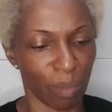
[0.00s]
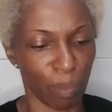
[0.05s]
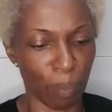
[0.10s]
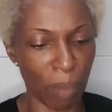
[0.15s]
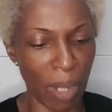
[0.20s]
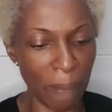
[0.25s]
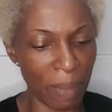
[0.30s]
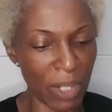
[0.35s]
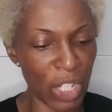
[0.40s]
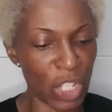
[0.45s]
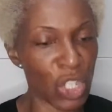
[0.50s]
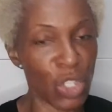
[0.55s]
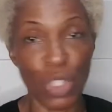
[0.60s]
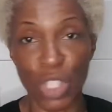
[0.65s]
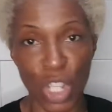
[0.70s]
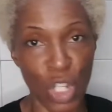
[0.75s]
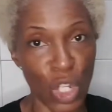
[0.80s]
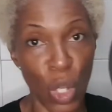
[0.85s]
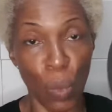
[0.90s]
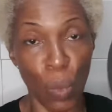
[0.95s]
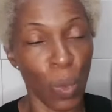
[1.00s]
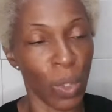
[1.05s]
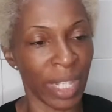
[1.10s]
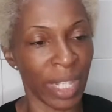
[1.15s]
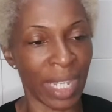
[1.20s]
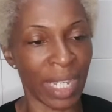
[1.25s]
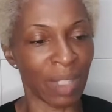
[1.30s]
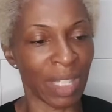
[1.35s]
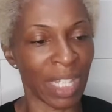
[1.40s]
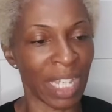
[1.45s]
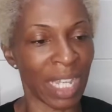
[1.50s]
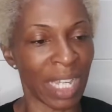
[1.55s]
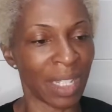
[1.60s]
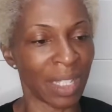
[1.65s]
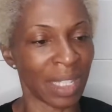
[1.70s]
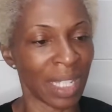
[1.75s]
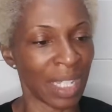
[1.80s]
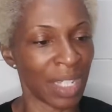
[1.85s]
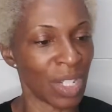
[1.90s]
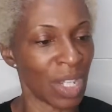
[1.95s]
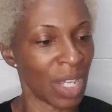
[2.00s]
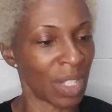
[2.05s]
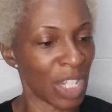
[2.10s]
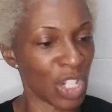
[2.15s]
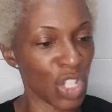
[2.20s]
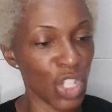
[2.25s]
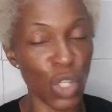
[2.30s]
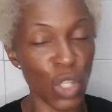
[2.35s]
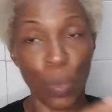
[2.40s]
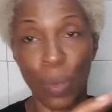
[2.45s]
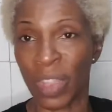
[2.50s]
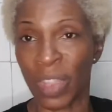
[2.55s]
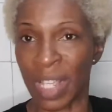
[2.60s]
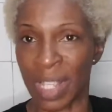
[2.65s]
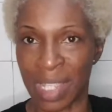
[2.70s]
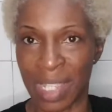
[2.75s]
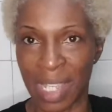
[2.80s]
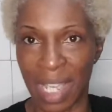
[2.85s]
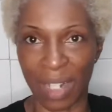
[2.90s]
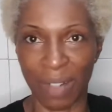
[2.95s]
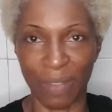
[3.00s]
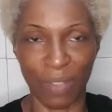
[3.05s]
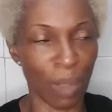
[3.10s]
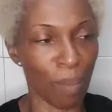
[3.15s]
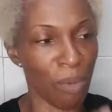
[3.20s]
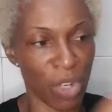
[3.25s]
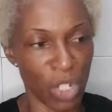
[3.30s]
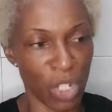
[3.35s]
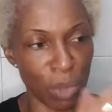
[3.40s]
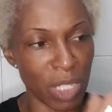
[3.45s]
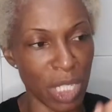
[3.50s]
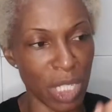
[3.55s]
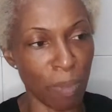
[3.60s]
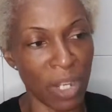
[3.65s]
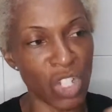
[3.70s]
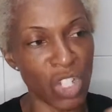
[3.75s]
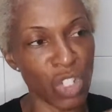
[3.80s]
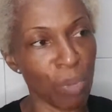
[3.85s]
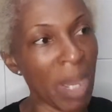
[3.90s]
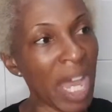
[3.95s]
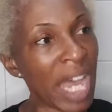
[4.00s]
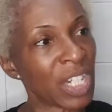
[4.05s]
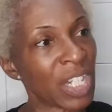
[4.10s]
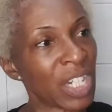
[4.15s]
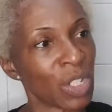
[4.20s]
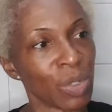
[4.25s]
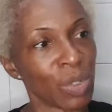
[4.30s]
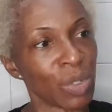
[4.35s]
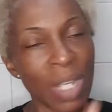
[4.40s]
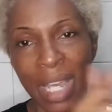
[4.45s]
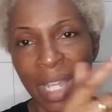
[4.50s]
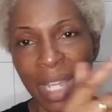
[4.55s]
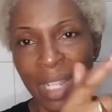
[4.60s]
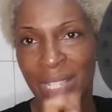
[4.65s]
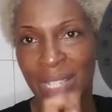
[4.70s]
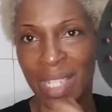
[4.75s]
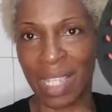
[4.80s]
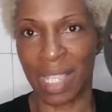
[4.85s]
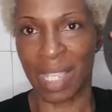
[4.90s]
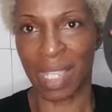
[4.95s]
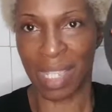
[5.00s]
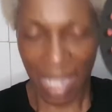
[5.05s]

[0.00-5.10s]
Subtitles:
people that use it know what they do with this side of the brush sponge, but I don't. This is the